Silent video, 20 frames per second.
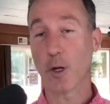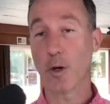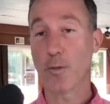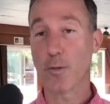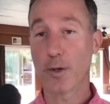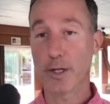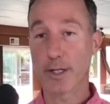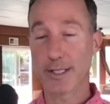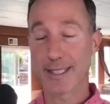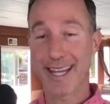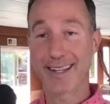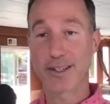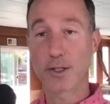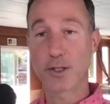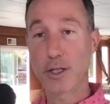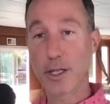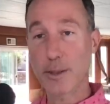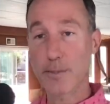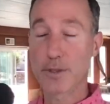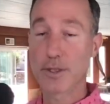Over on Dan
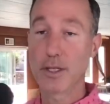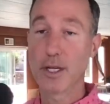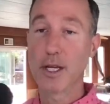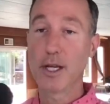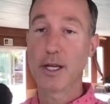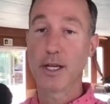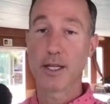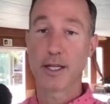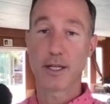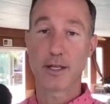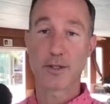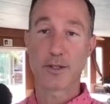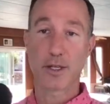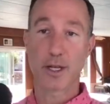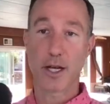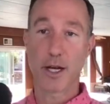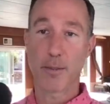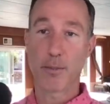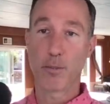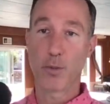Clips is uh,
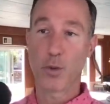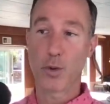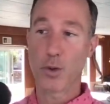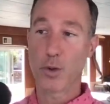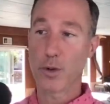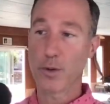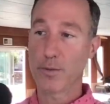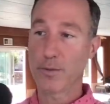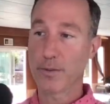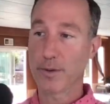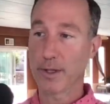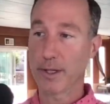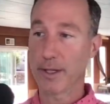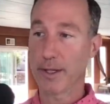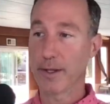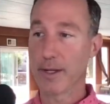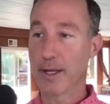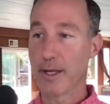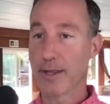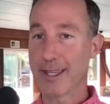more of
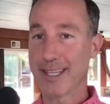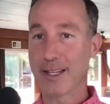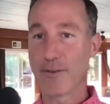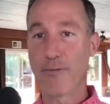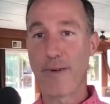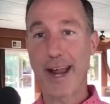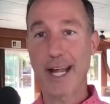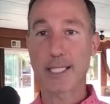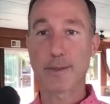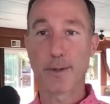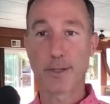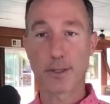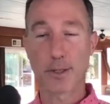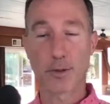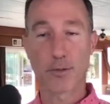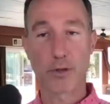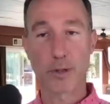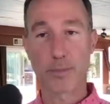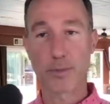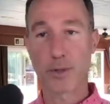uh, the advancements in
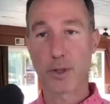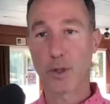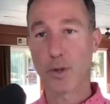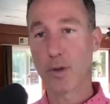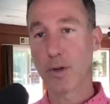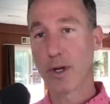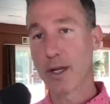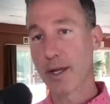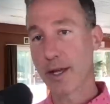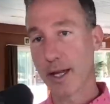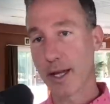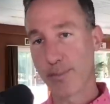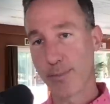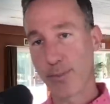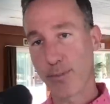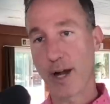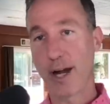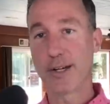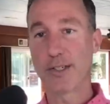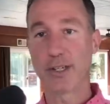crypto and
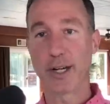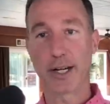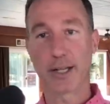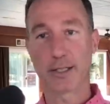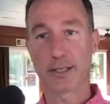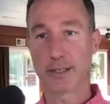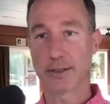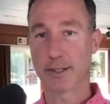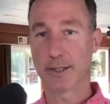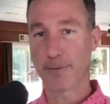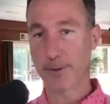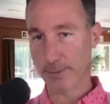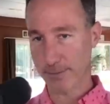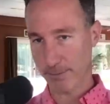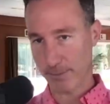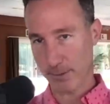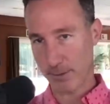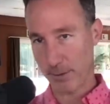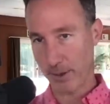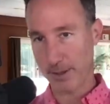projects and different
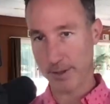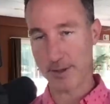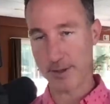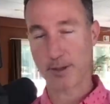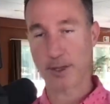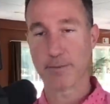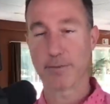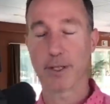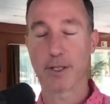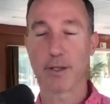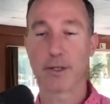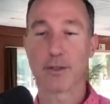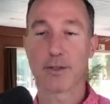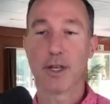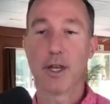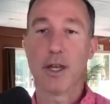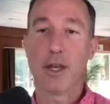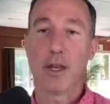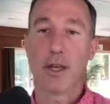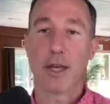crazy stuff like this,
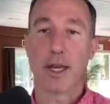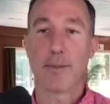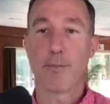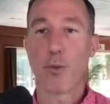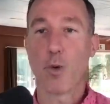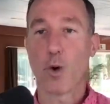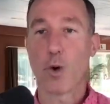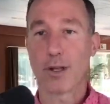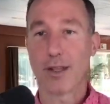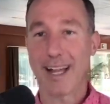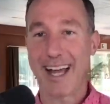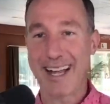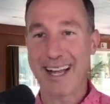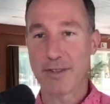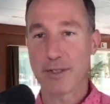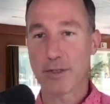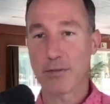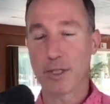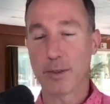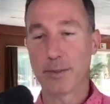and more live
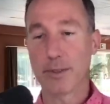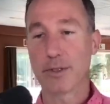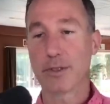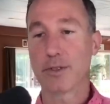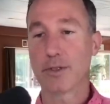streams.